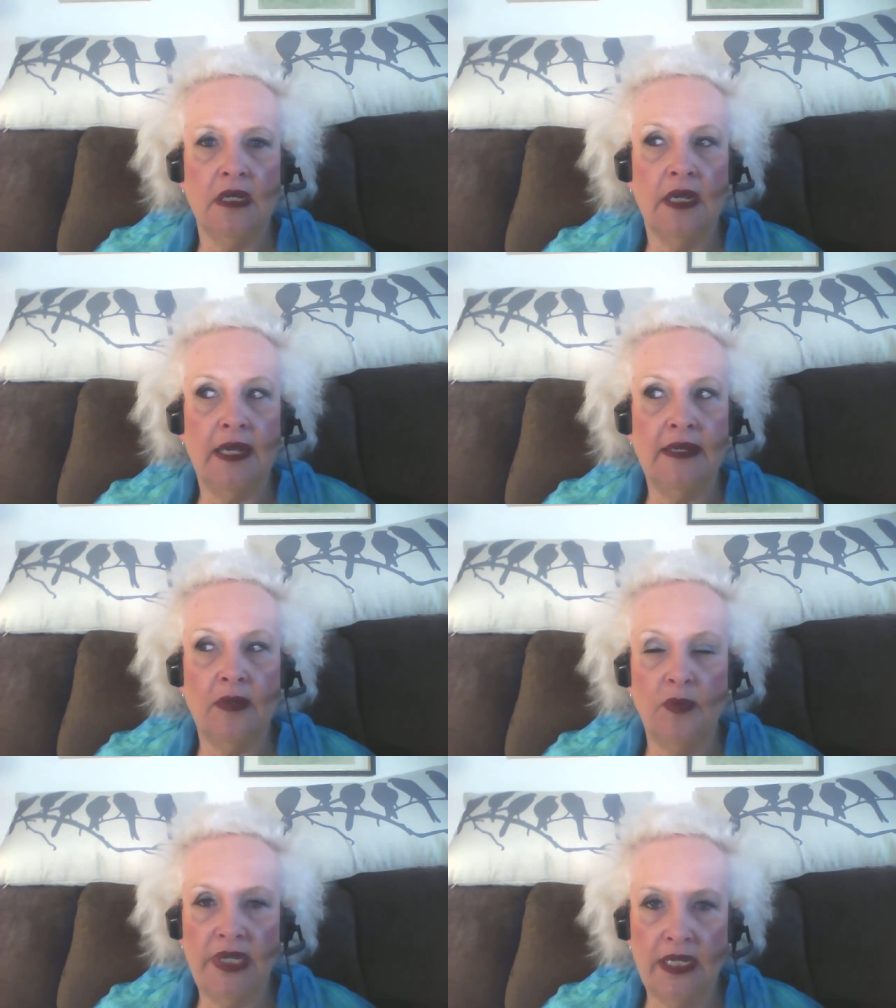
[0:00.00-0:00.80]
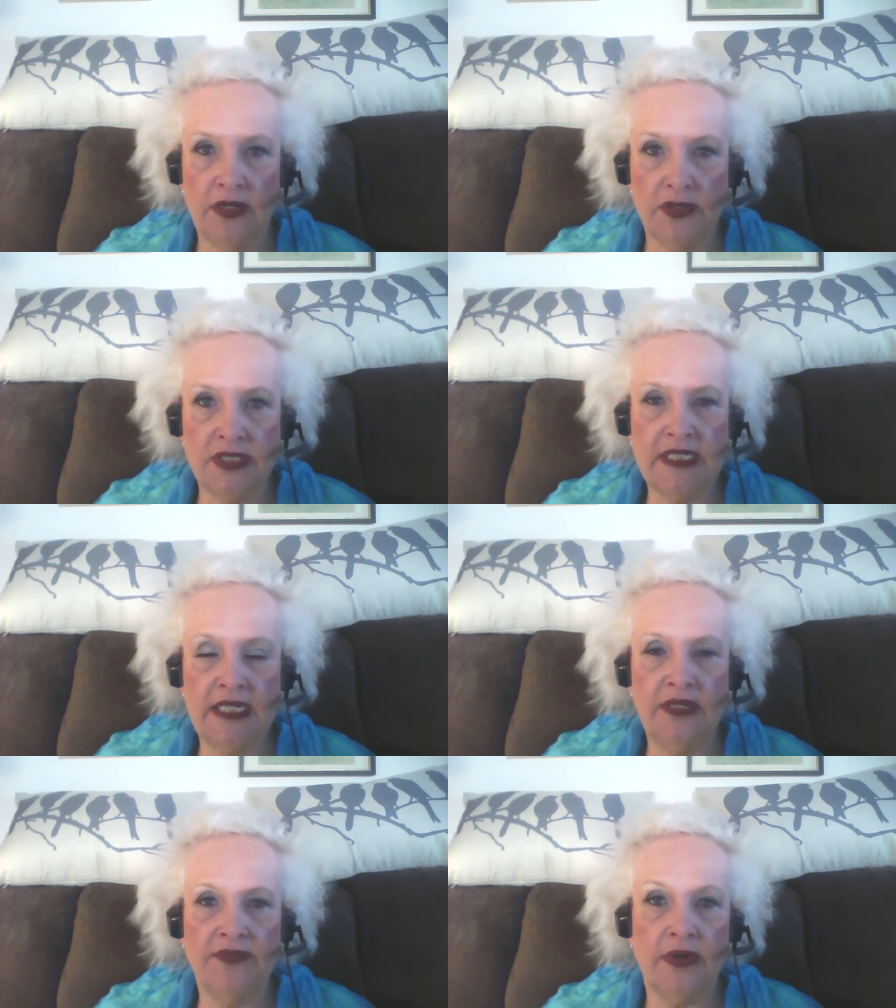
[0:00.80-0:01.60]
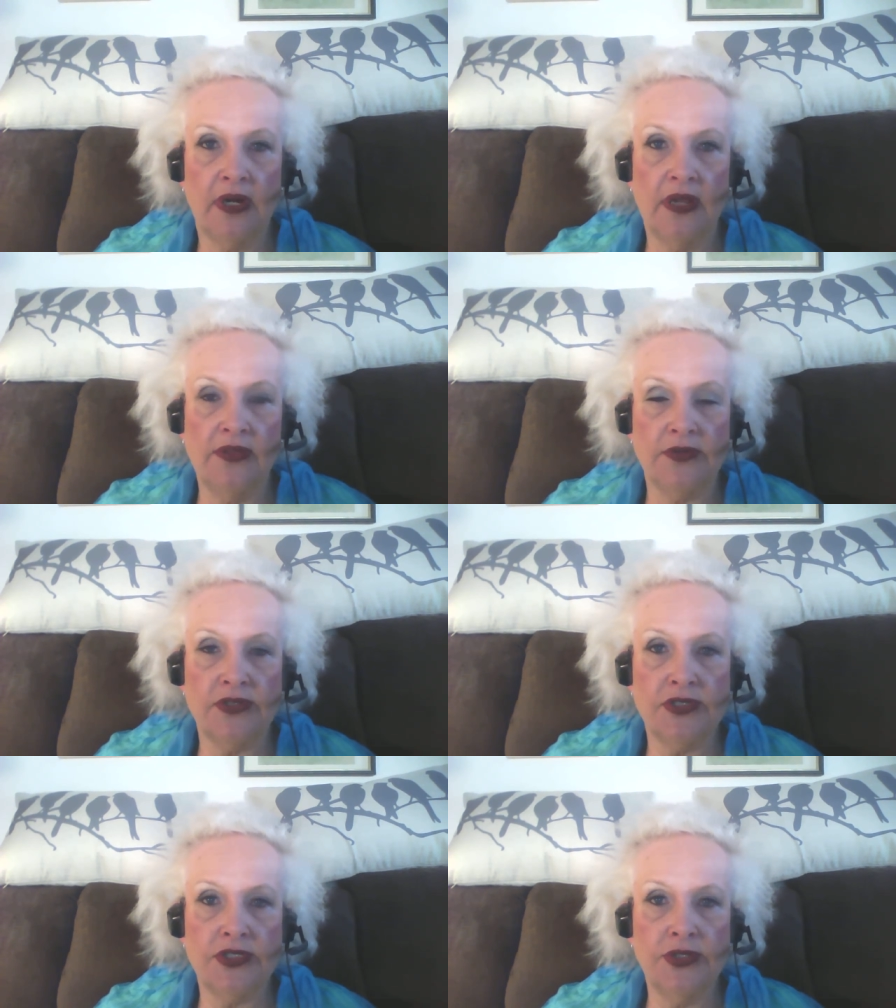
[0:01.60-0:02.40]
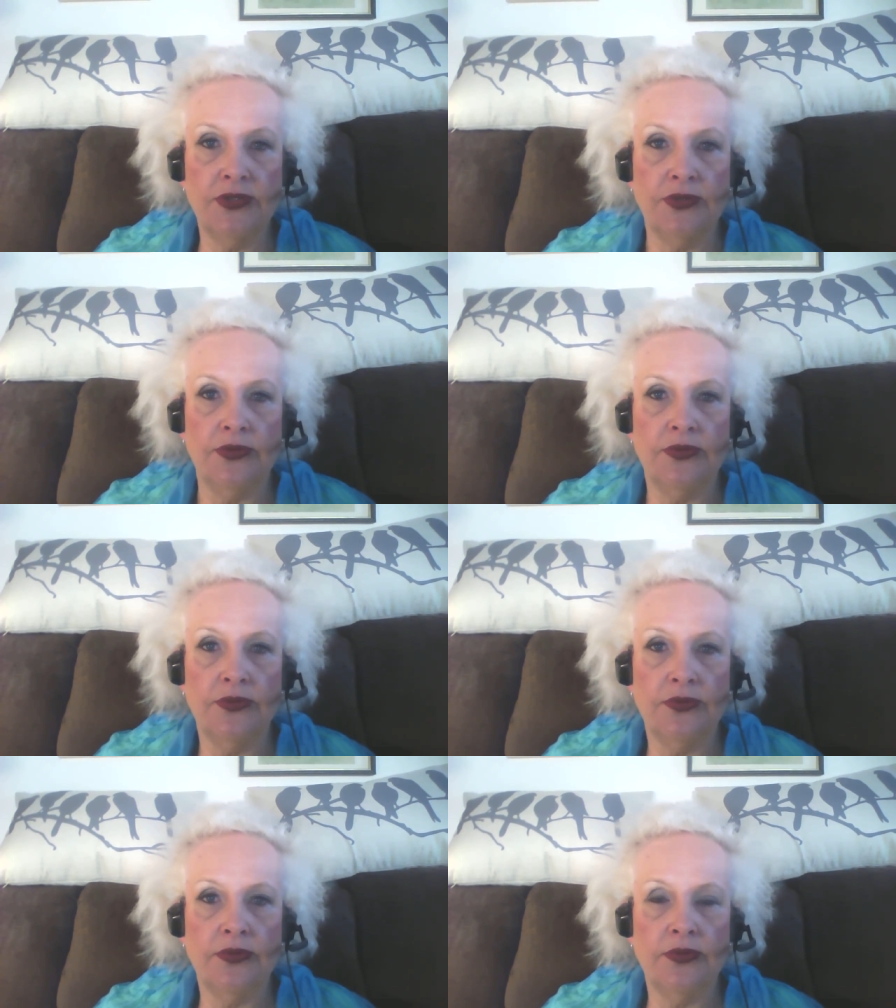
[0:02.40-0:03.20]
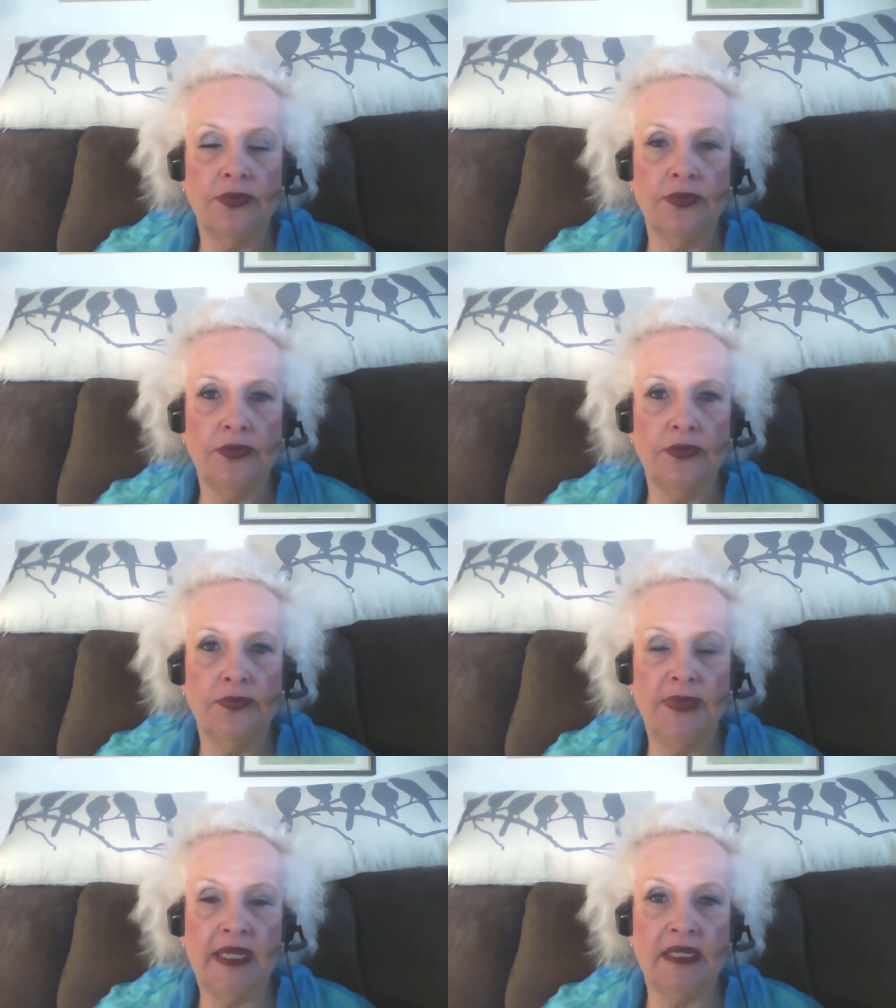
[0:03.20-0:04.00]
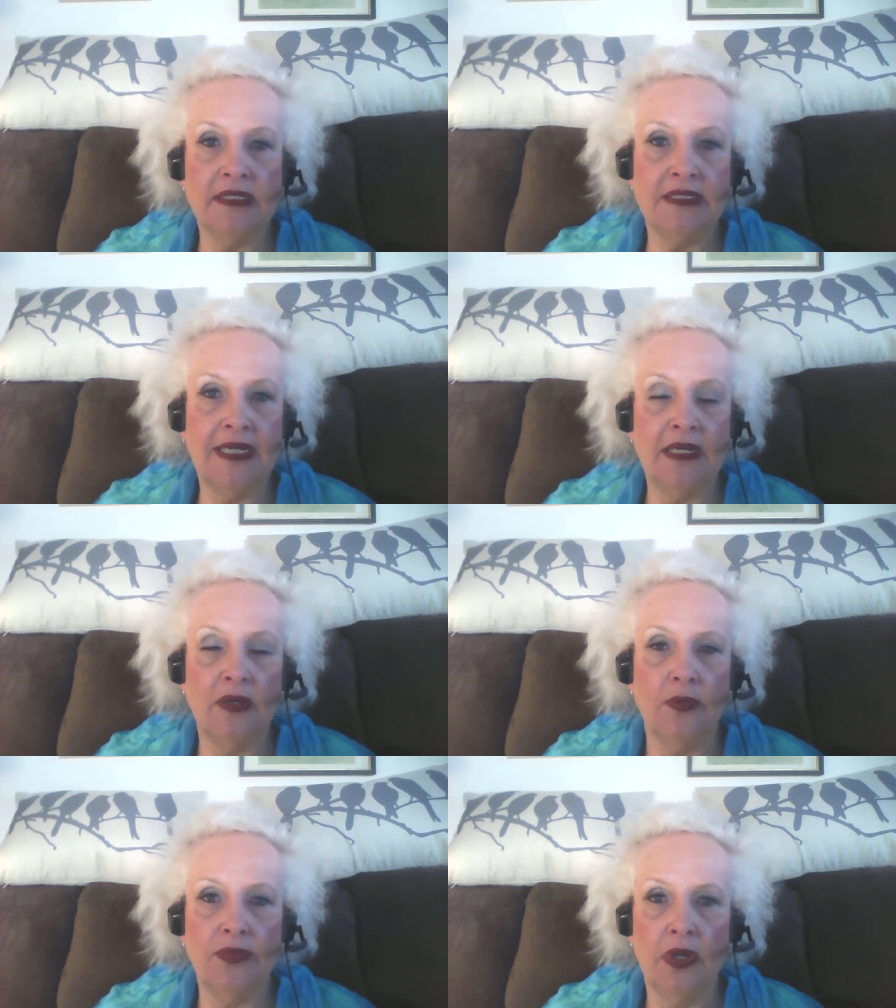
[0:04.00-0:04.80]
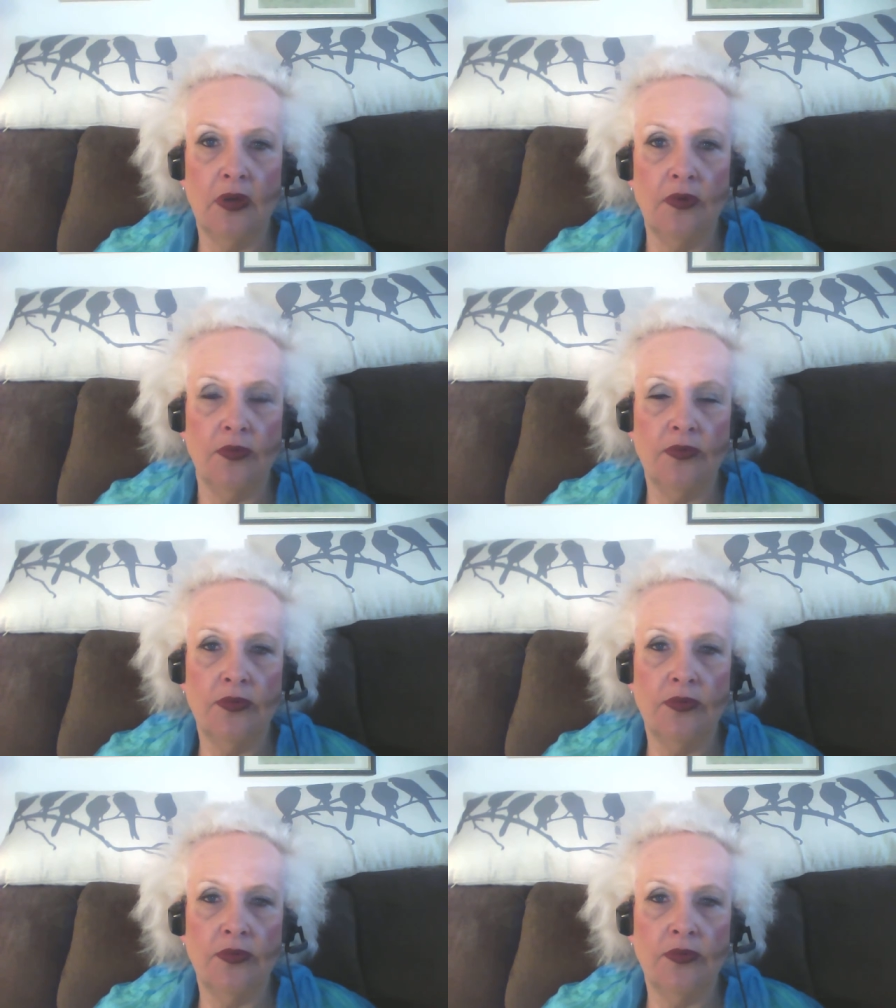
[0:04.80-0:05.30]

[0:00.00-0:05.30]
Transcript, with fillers: And then we intercede for others too because they don't know.